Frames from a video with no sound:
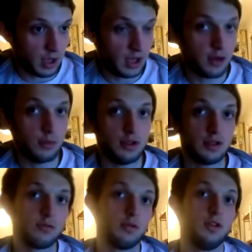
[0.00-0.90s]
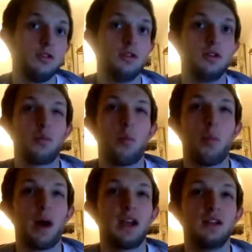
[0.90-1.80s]
elements where you like
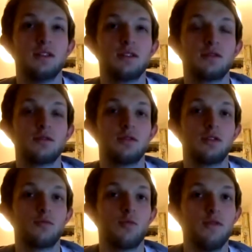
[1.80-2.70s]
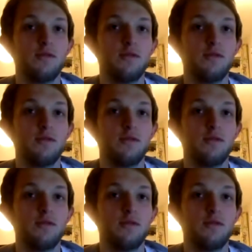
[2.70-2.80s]
balance on like one